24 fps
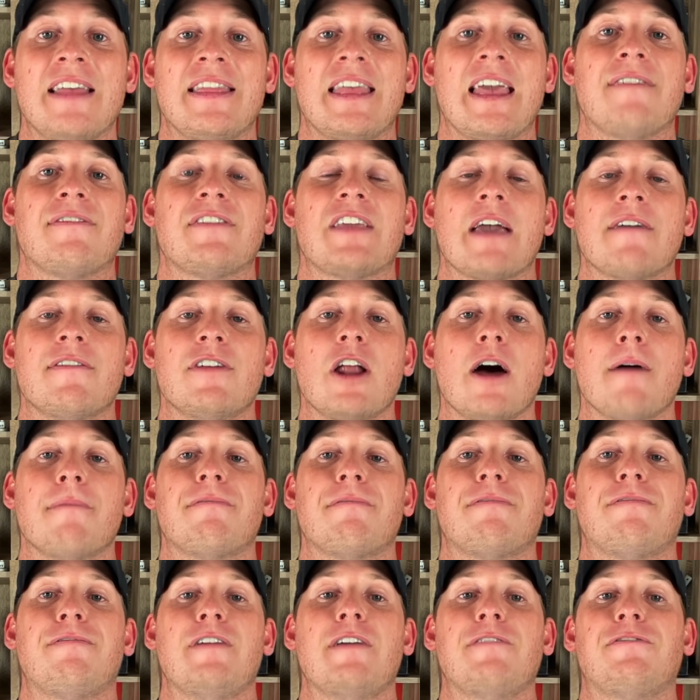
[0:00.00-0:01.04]
They've given
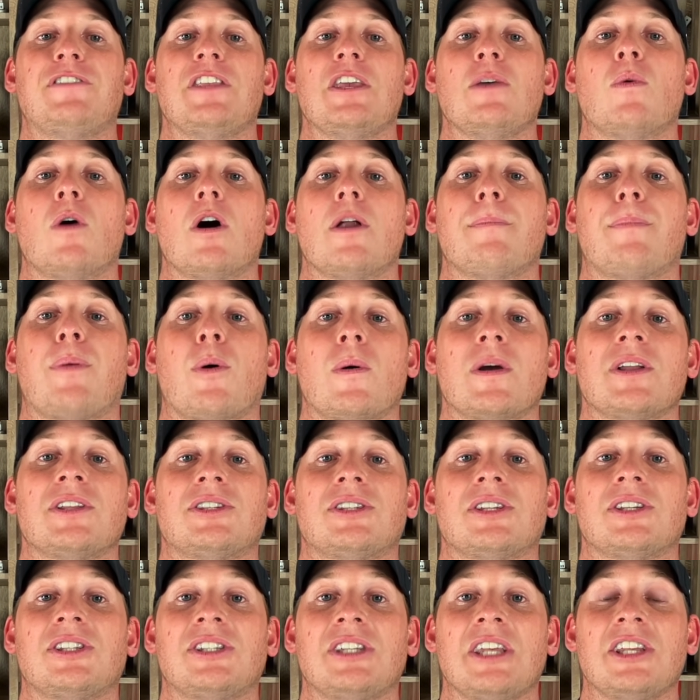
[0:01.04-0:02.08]
up 51 points
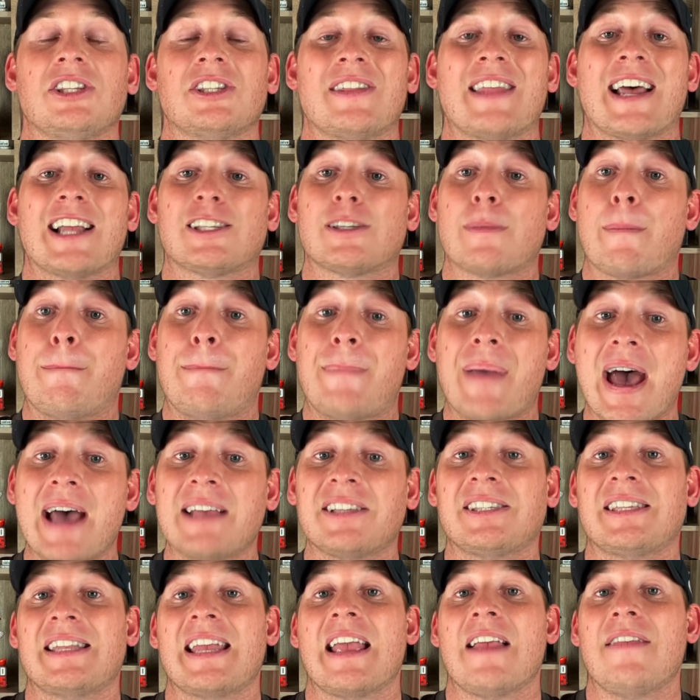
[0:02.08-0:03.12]
this season. That's
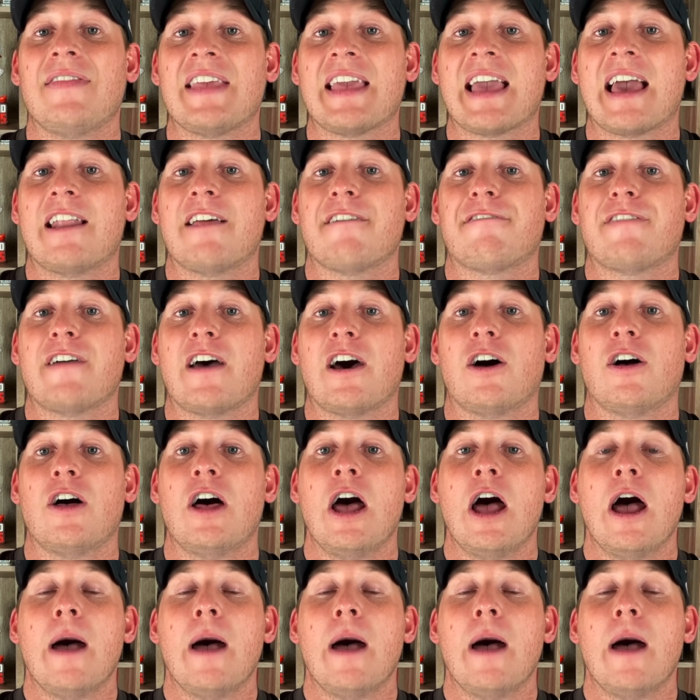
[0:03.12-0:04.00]
best in the NFL.